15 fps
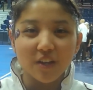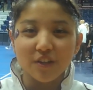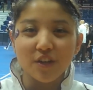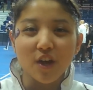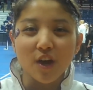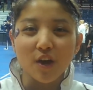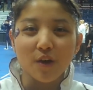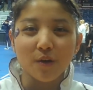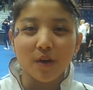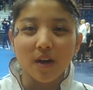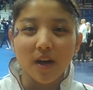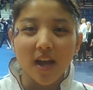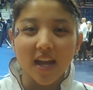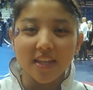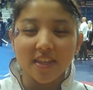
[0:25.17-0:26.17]
No,
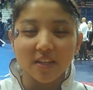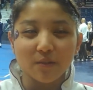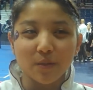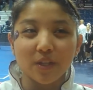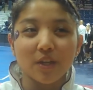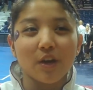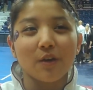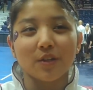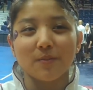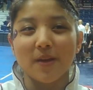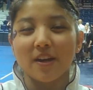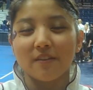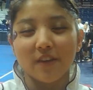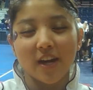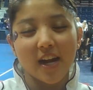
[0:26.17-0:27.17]
I think we know in the
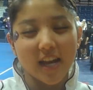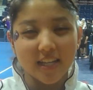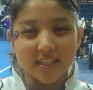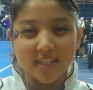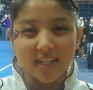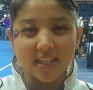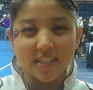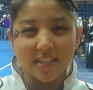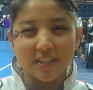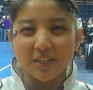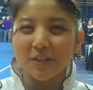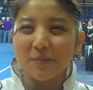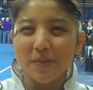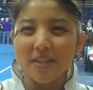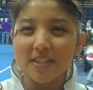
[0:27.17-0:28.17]
back of our heads that it's a
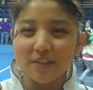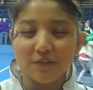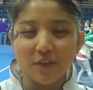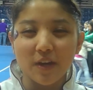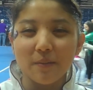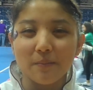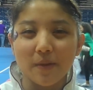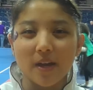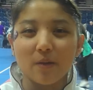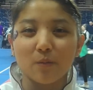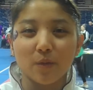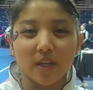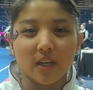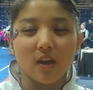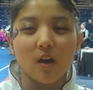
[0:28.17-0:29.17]
little bit different, but
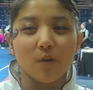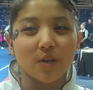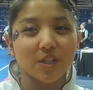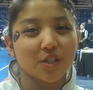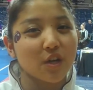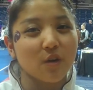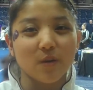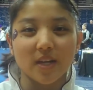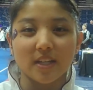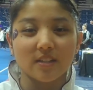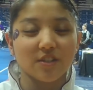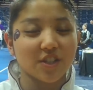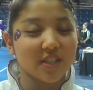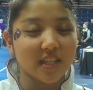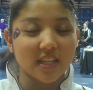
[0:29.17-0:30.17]
we always go in
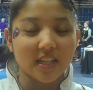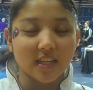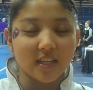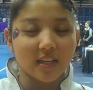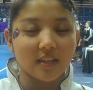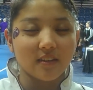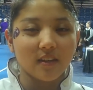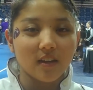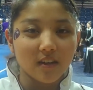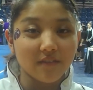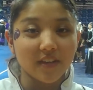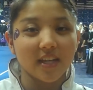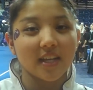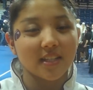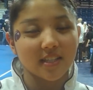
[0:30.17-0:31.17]
just thinking
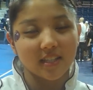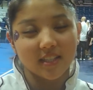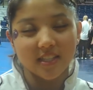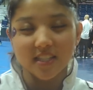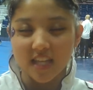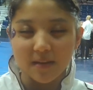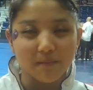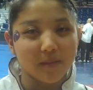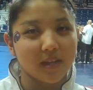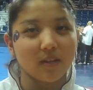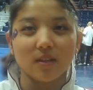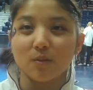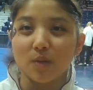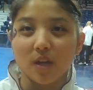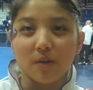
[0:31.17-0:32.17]
of it as like the same
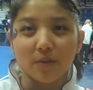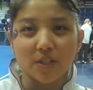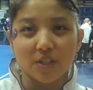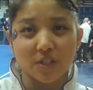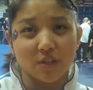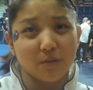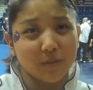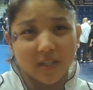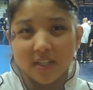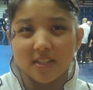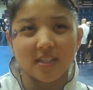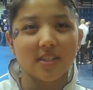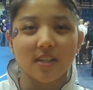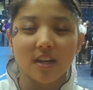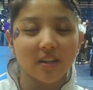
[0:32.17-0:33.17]
meet that we always do,
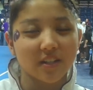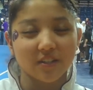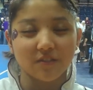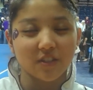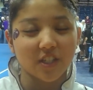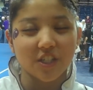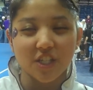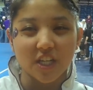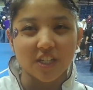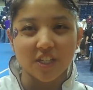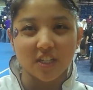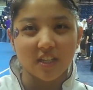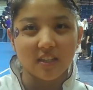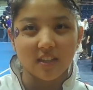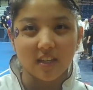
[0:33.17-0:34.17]
because it's not going to really change
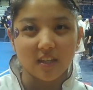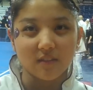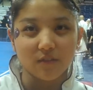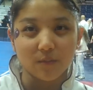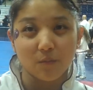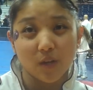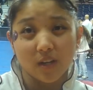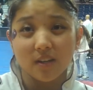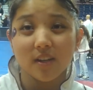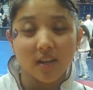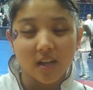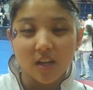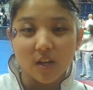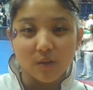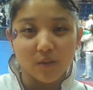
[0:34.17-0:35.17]
anything from what
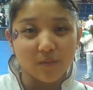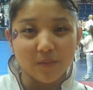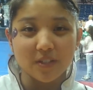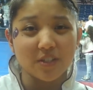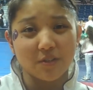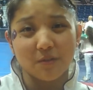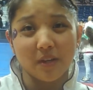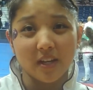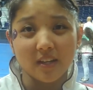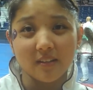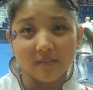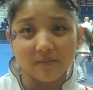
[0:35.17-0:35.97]
we've been doing.